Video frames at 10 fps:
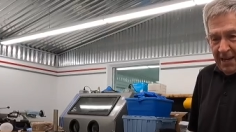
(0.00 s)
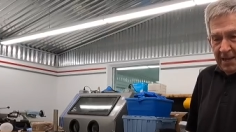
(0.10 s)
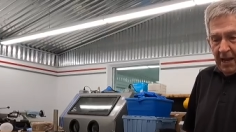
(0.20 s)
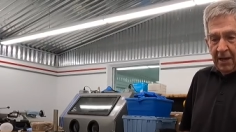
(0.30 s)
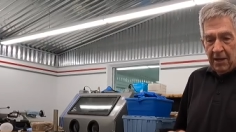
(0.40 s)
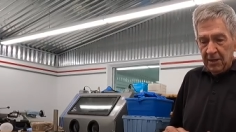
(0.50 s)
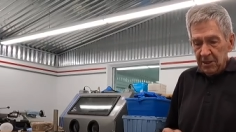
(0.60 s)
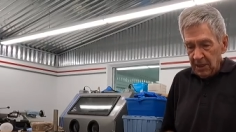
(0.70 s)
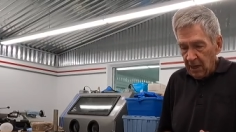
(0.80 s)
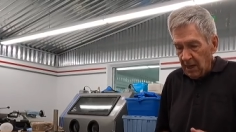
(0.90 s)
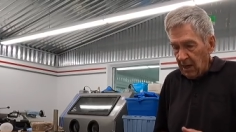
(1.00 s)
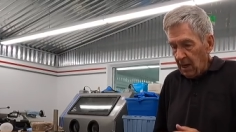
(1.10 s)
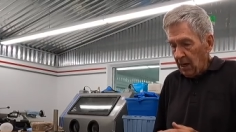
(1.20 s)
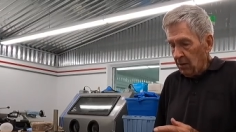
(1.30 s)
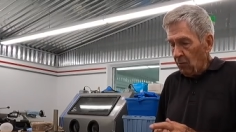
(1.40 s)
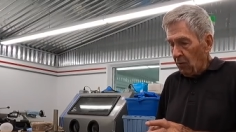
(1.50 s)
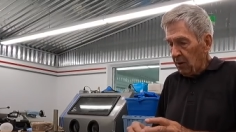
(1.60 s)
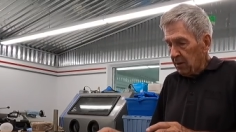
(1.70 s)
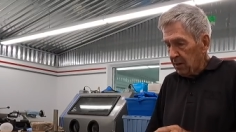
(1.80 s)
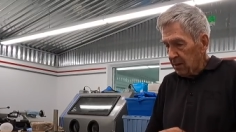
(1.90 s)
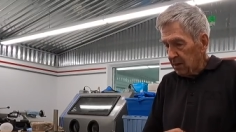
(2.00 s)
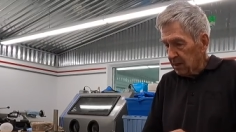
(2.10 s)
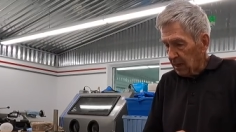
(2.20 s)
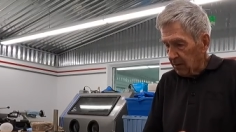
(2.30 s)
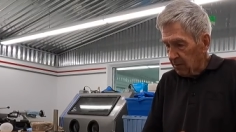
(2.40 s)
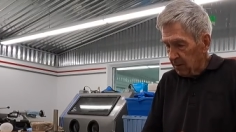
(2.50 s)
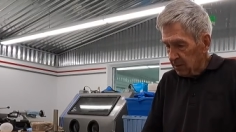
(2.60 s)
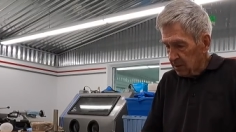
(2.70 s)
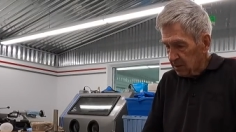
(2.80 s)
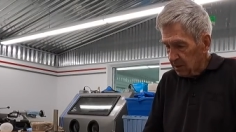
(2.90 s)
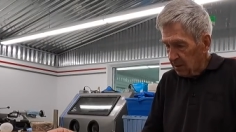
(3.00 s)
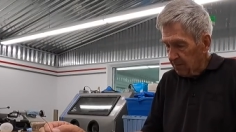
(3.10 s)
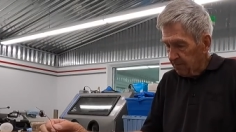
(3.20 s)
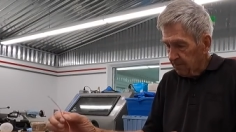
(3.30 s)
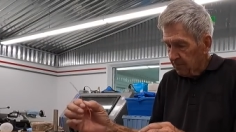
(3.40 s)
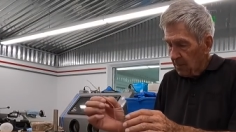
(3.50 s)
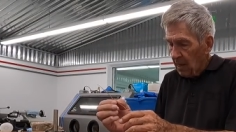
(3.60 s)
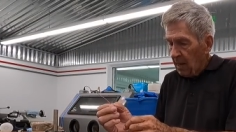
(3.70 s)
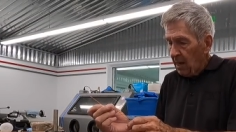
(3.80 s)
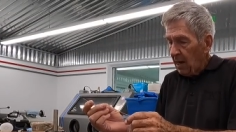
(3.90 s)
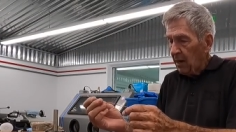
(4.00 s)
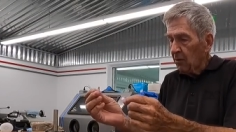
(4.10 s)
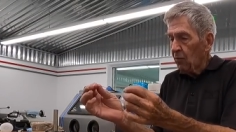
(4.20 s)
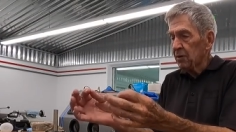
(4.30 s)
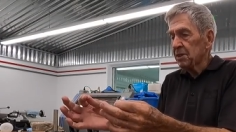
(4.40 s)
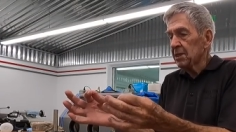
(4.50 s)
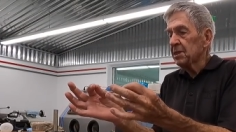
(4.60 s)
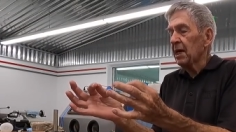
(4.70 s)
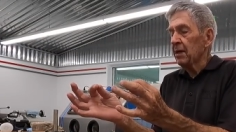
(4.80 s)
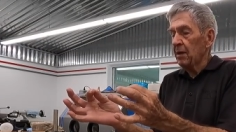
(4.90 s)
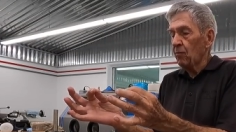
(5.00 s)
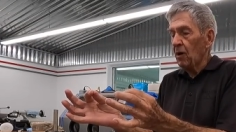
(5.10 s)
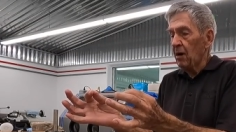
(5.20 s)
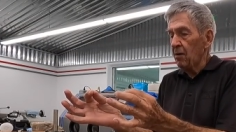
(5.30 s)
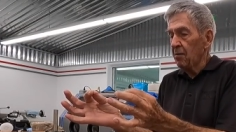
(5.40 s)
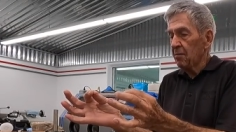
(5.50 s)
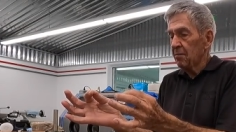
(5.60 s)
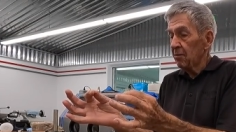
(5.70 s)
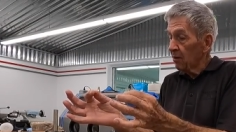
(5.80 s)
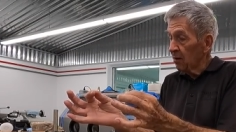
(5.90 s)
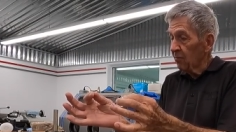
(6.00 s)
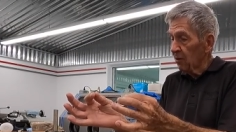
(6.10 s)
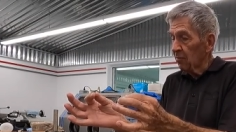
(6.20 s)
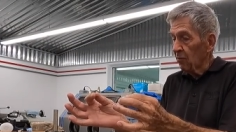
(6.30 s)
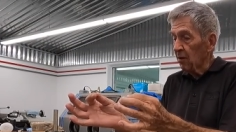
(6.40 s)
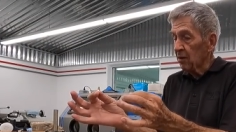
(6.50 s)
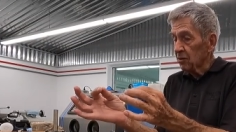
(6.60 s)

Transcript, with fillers: now then you say, I know what, it's like on these, they, I know what's inside of that wire. Yeah, really what?